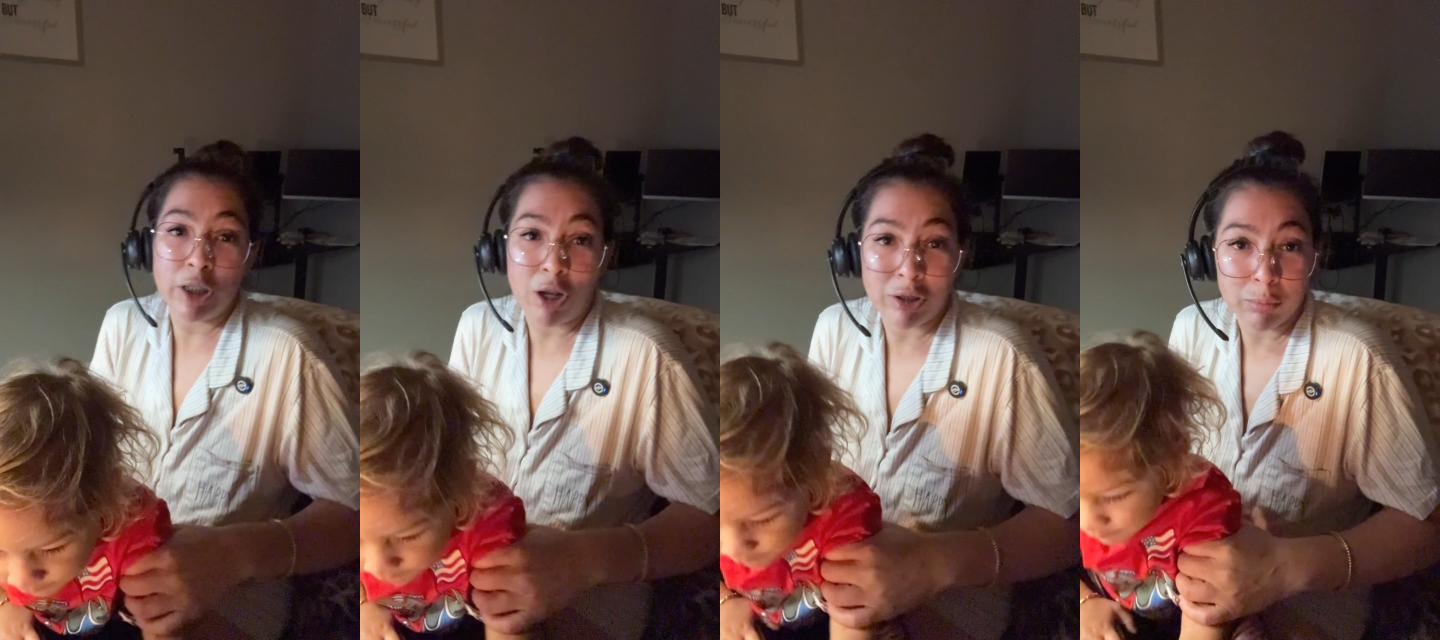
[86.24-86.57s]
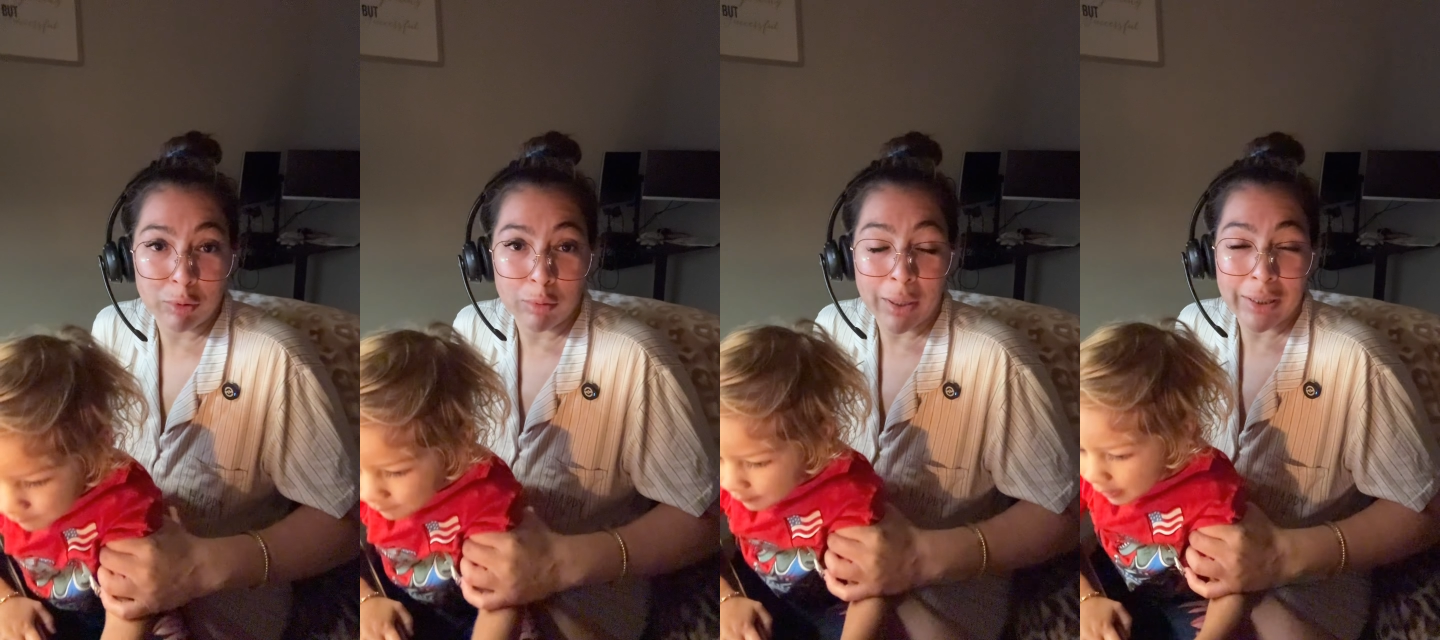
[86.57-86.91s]
on the
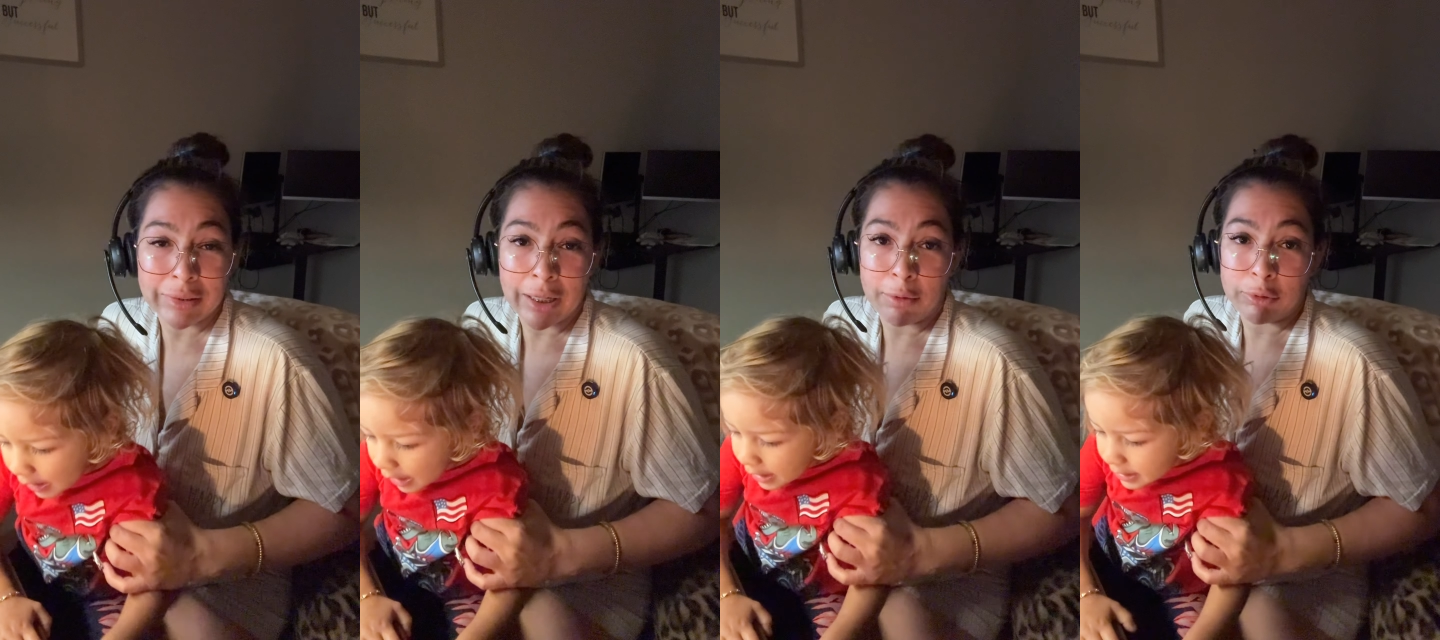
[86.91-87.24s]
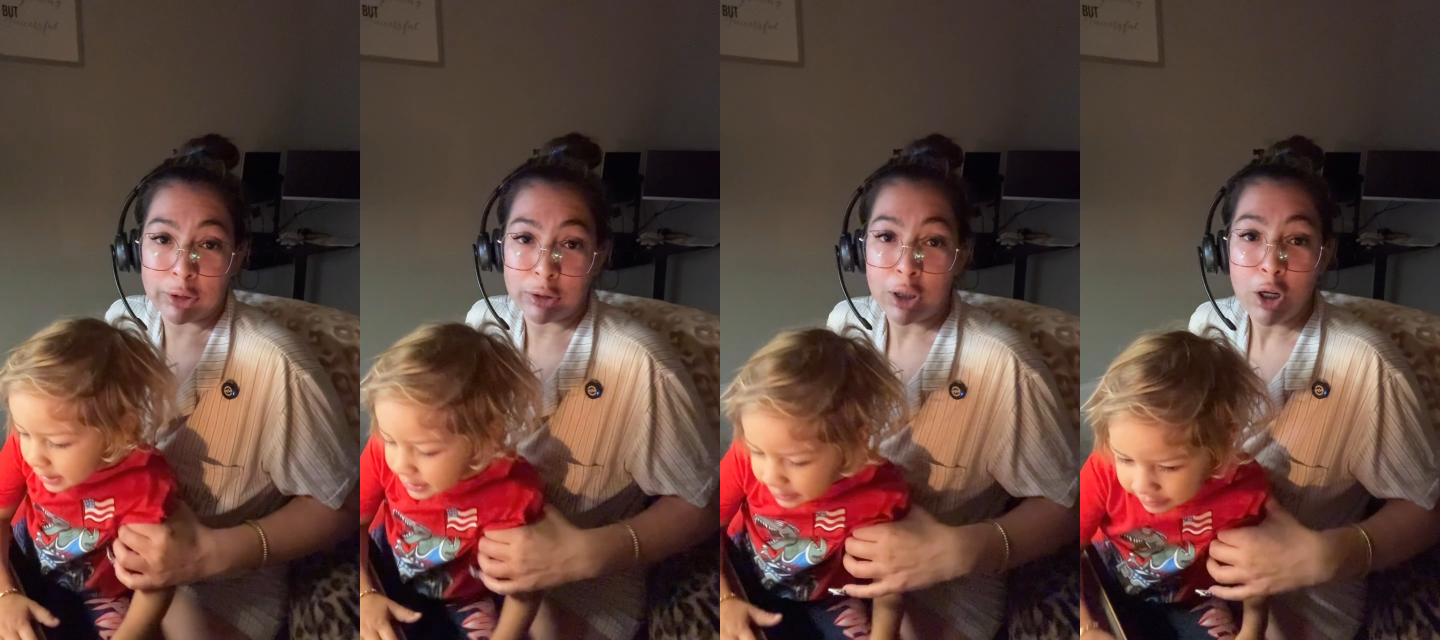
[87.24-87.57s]
boob as I
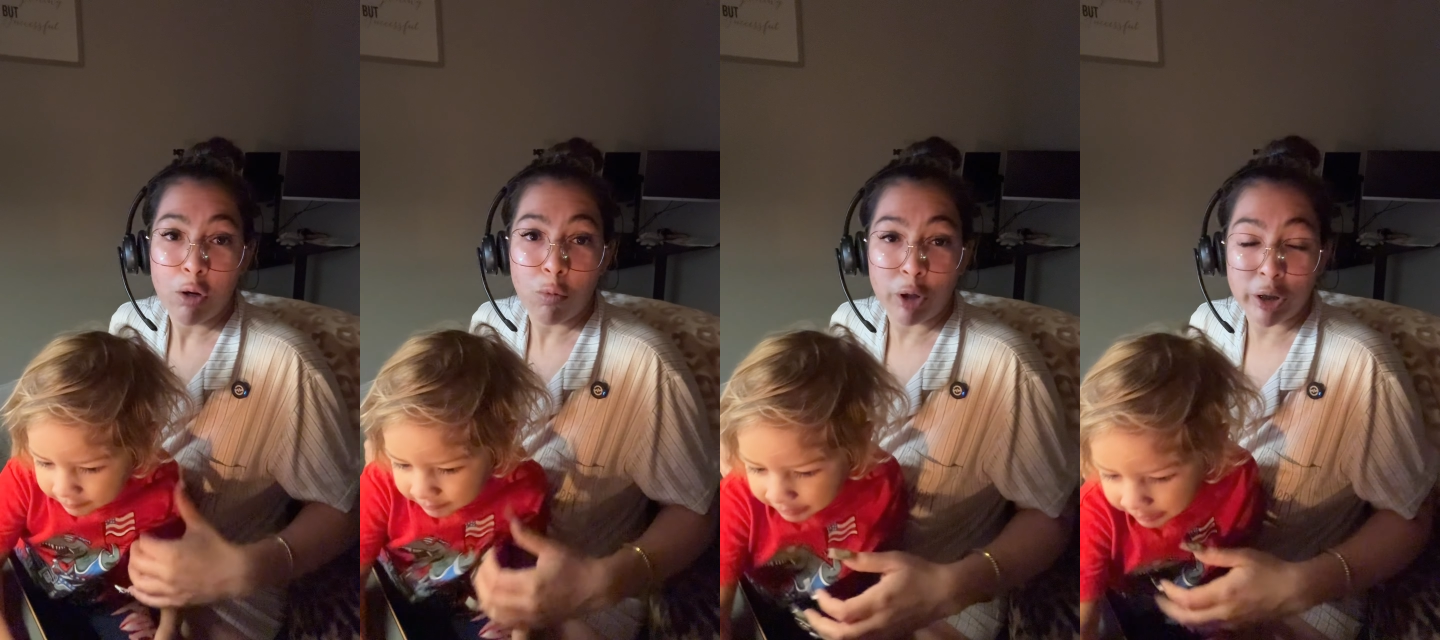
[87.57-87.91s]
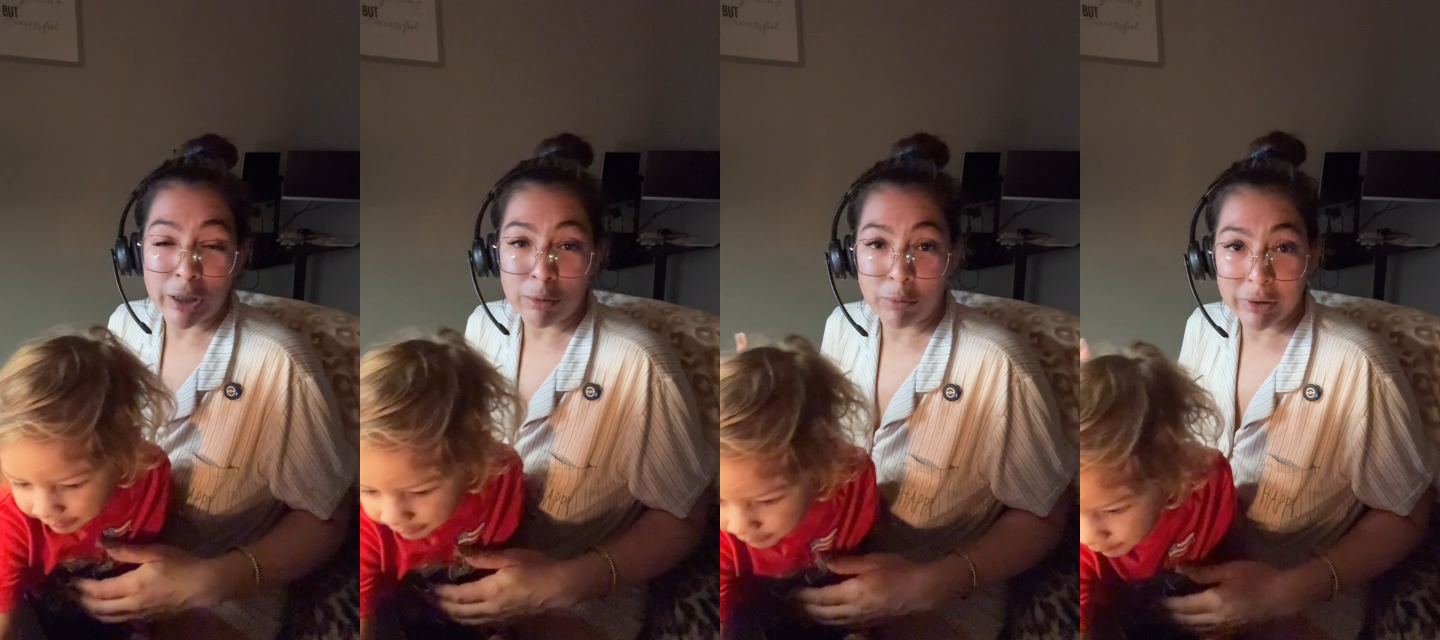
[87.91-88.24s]
was
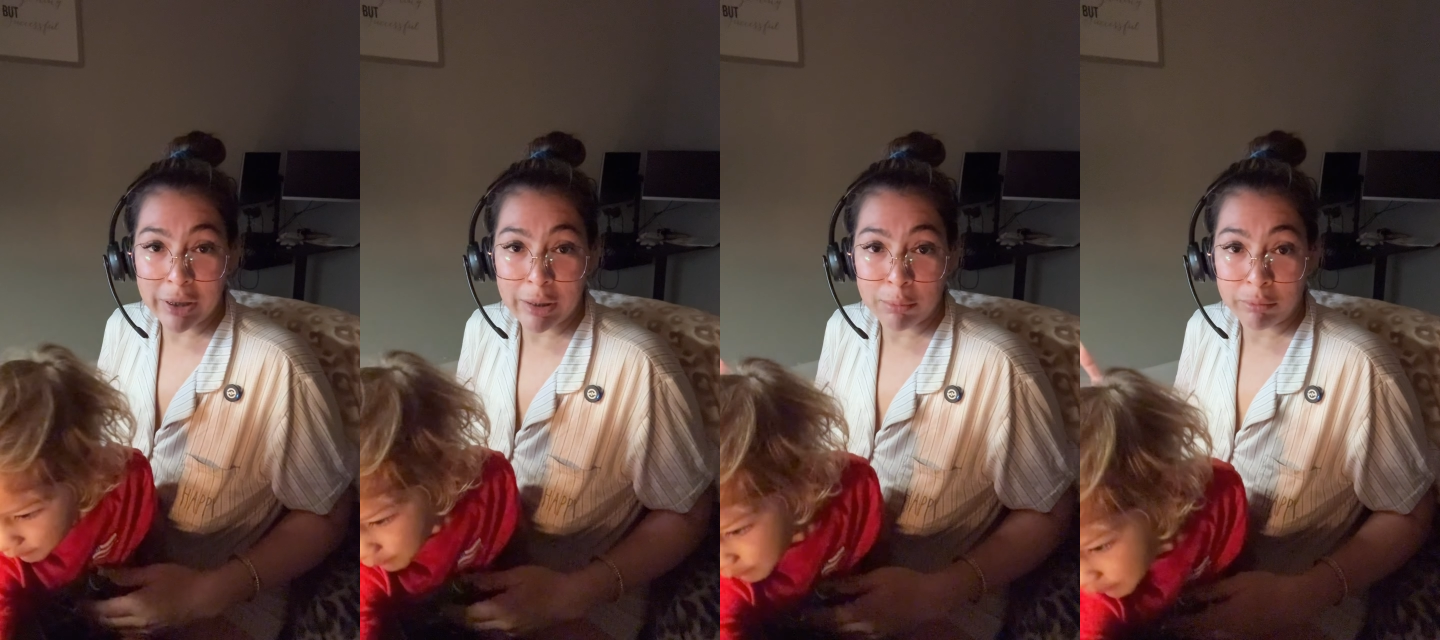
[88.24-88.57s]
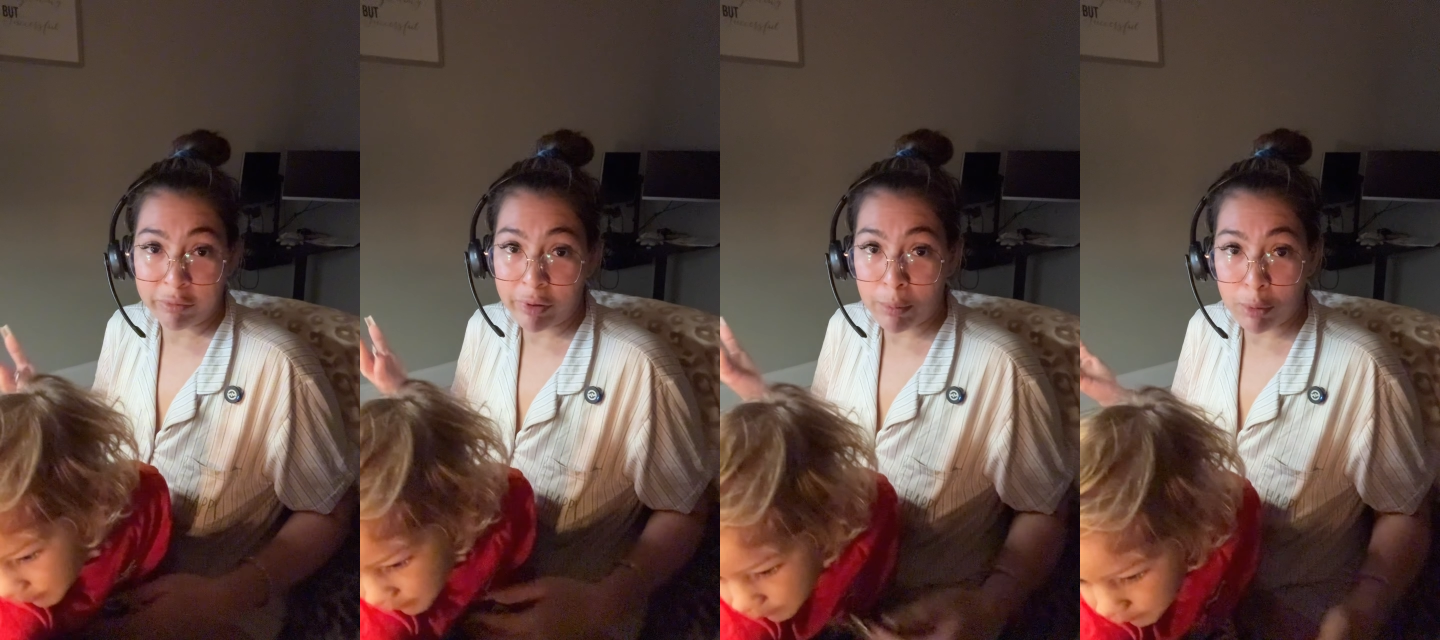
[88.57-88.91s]
working with him
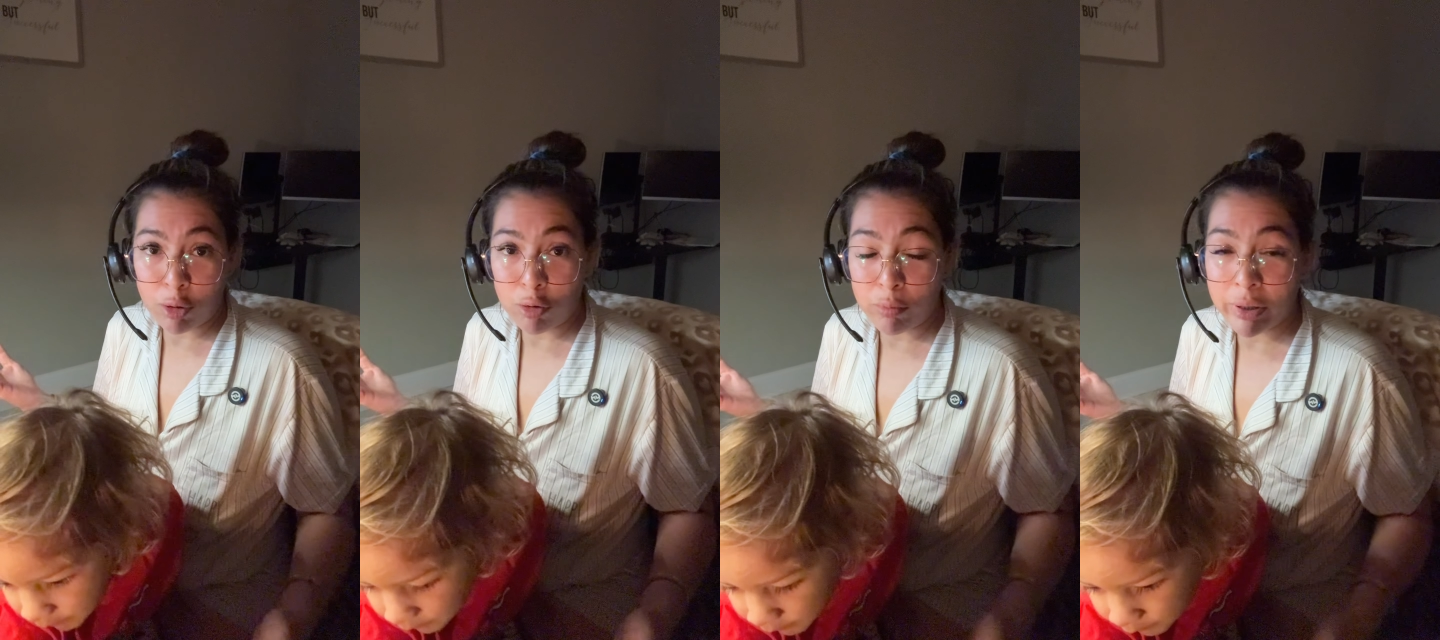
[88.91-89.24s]
from home,